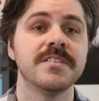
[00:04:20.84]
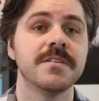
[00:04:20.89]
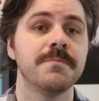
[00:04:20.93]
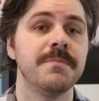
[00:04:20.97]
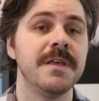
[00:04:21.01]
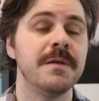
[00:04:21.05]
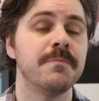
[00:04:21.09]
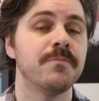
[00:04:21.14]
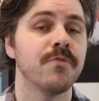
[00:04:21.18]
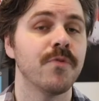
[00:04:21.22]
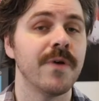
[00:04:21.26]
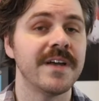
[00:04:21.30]
to
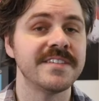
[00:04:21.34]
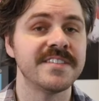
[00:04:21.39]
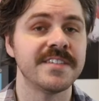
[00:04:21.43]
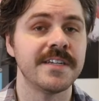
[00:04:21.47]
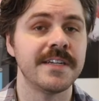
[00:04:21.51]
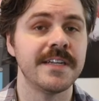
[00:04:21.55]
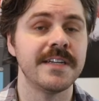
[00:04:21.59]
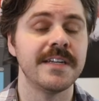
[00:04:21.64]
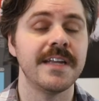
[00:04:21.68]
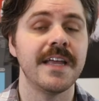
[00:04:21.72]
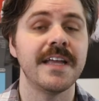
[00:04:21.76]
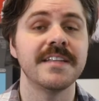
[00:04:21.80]
be
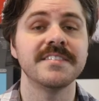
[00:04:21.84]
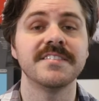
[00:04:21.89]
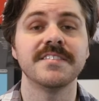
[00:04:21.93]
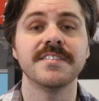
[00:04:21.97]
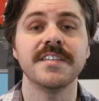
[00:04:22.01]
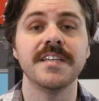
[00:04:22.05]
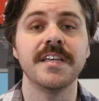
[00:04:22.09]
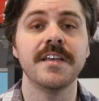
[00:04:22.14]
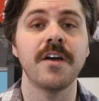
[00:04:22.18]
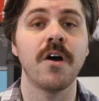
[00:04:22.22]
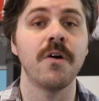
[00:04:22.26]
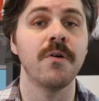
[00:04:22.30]
president and
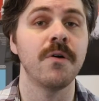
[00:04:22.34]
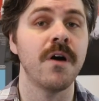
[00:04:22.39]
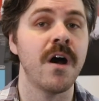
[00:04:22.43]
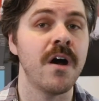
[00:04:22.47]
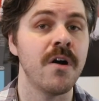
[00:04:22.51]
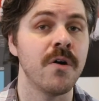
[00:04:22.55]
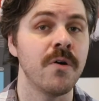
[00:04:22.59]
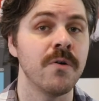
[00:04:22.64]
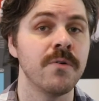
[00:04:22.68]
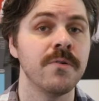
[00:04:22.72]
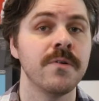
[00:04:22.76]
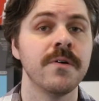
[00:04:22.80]

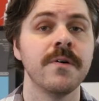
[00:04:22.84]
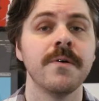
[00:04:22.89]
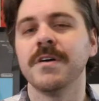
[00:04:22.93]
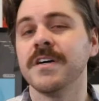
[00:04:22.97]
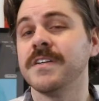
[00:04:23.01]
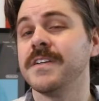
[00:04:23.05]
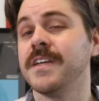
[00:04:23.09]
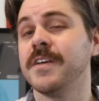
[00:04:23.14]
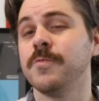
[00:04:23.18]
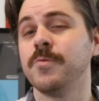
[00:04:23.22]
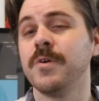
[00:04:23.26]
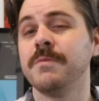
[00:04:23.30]
COO,
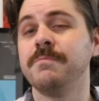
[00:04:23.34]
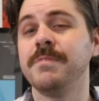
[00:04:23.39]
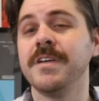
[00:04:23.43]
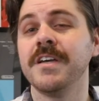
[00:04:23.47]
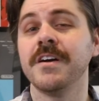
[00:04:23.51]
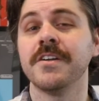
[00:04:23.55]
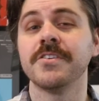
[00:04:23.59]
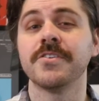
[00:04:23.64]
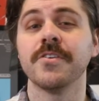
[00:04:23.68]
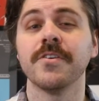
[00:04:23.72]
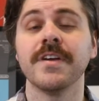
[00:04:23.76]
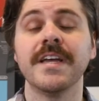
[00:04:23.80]
but it would be
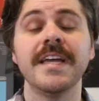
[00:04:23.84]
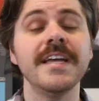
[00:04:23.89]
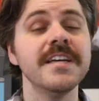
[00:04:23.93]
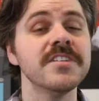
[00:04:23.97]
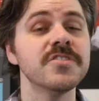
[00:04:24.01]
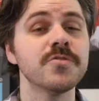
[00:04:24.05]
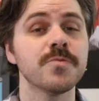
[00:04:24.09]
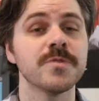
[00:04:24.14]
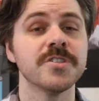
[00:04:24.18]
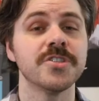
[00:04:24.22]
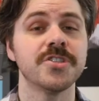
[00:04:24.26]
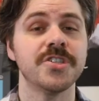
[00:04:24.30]
under
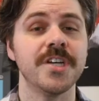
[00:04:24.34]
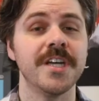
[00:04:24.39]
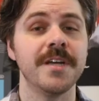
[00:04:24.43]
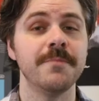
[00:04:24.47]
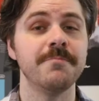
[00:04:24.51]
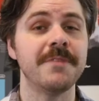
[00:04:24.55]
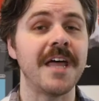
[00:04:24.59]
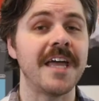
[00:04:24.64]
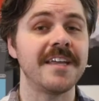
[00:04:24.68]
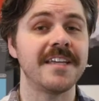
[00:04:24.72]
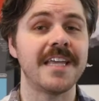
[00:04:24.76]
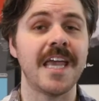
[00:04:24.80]
his
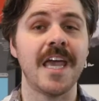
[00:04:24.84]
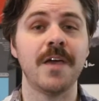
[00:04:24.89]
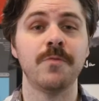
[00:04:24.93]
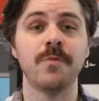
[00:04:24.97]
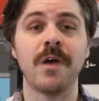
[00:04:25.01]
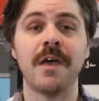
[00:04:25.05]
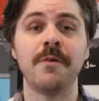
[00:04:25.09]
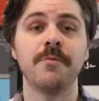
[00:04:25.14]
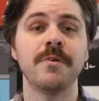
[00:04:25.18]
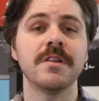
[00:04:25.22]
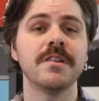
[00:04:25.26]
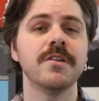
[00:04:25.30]
regime that
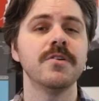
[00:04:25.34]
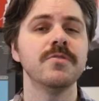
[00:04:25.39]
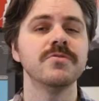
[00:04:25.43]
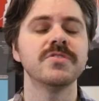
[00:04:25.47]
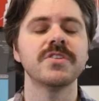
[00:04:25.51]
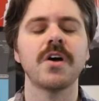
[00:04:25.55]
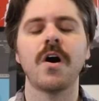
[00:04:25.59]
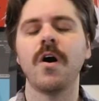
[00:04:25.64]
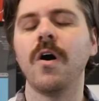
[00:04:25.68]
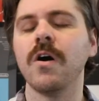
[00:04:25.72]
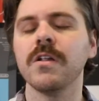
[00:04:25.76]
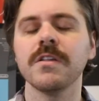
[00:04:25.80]
Gateway would
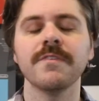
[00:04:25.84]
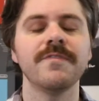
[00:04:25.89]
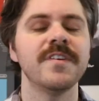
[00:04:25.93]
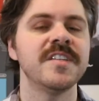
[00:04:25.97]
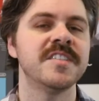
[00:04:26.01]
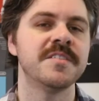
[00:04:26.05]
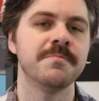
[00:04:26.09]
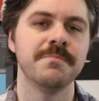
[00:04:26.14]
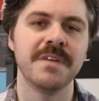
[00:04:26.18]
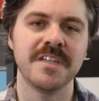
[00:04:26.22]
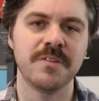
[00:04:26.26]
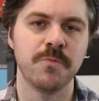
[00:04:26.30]
lose all of
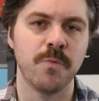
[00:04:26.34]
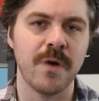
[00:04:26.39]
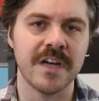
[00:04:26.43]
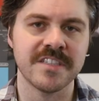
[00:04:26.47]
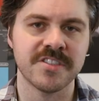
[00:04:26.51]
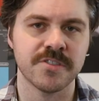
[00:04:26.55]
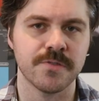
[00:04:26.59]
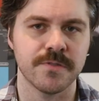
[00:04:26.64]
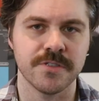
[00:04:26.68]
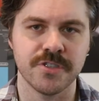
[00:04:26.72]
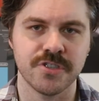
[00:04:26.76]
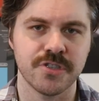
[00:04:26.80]
its
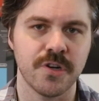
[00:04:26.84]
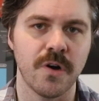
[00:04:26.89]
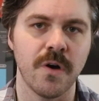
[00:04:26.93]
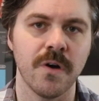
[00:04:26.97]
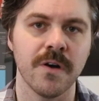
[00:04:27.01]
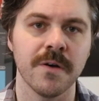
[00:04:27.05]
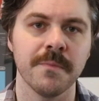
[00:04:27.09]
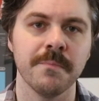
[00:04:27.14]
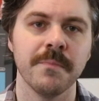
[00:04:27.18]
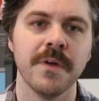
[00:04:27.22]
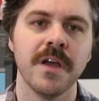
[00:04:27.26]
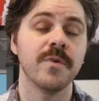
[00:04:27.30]
Midwestern
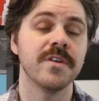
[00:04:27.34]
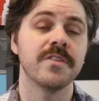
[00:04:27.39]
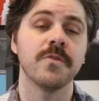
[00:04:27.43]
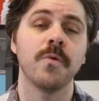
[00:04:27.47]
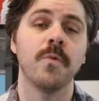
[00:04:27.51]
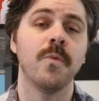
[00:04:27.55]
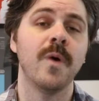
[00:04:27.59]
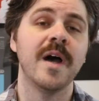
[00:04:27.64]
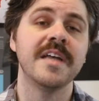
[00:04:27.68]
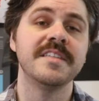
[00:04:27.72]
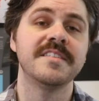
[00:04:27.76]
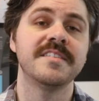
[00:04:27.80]
charm, with
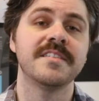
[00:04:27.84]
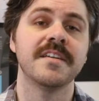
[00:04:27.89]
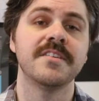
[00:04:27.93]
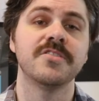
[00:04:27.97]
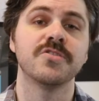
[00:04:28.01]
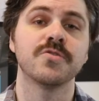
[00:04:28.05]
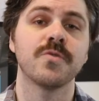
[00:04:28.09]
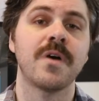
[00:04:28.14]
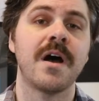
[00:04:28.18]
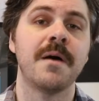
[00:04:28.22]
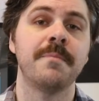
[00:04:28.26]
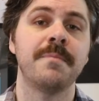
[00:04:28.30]
Weitzen
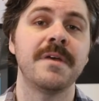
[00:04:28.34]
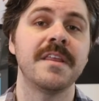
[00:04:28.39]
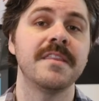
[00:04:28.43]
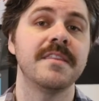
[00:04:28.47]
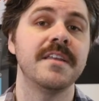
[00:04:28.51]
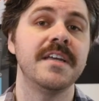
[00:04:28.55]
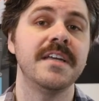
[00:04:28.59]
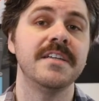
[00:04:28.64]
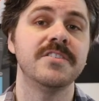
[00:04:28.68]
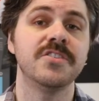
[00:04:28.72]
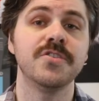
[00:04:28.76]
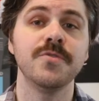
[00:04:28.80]
dropping
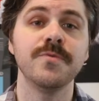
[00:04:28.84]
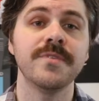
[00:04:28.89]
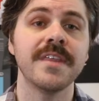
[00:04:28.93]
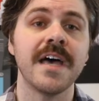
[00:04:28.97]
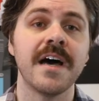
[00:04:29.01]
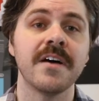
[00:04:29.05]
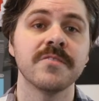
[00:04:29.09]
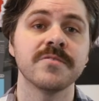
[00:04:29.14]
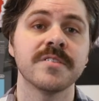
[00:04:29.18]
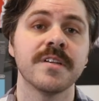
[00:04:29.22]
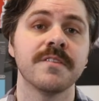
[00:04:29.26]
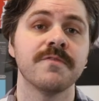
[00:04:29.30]
the
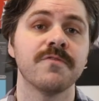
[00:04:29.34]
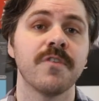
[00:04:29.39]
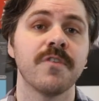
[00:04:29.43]
2000